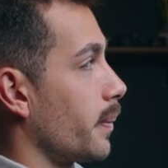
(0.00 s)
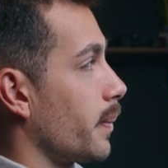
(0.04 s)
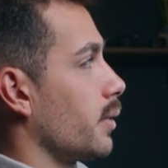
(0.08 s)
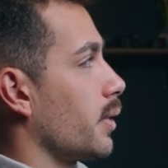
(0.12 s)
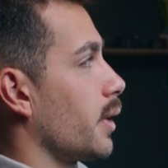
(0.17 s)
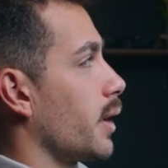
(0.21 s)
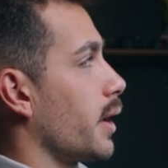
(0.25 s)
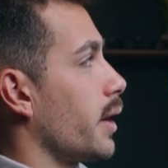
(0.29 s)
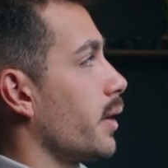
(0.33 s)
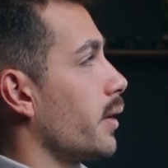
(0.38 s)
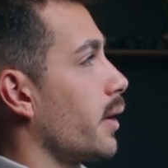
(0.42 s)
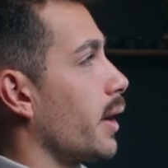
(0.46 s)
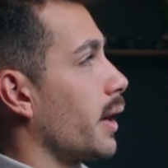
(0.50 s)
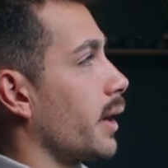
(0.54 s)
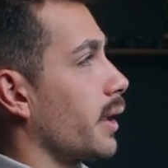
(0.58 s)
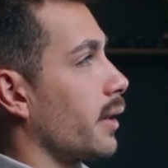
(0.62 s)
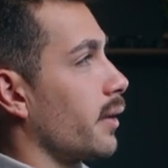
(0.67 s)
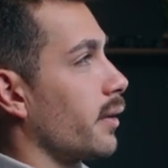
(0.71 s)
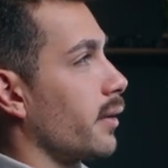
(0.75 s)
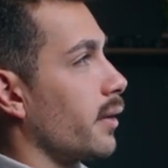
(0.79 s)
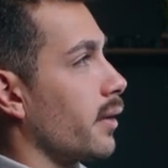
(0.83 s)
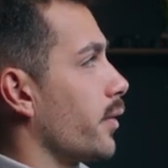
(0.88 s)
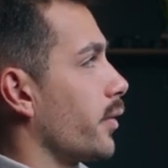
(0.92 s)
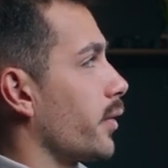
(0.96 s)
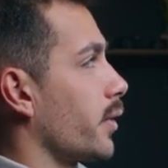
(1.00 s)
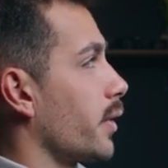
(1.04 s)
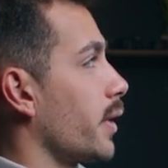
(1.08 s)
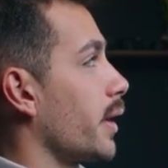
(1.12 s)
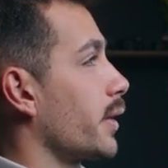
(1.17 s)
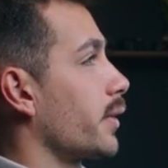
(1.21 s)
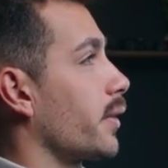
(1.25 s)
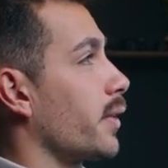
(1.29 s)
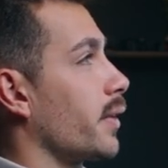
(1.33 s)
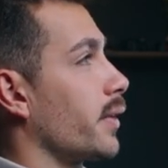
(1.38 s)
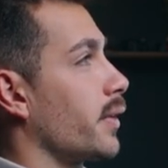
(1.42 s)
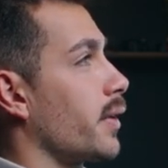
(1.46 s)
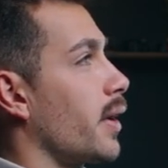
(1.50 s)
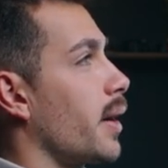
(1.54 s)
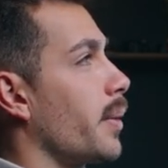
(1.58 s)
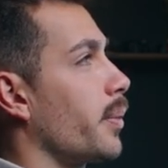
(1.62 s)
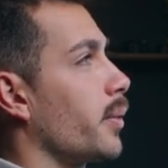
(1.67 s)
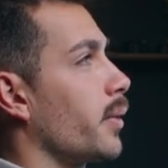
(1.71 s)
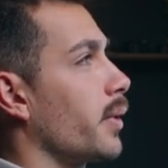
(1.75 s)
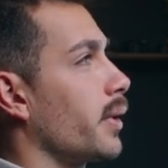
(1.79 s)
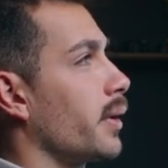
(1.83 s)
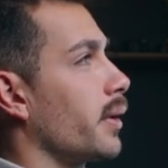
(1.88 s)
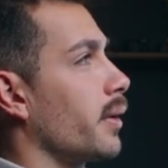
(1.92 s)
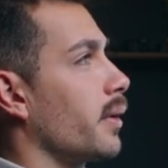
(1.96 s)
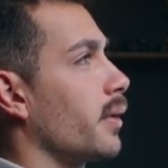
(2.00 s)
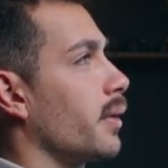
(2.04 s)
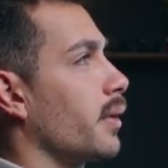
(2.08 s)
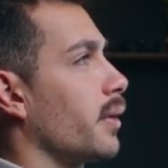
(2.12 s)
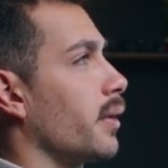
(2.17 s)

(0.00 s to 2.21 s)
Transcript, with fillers: Here I can select the top one.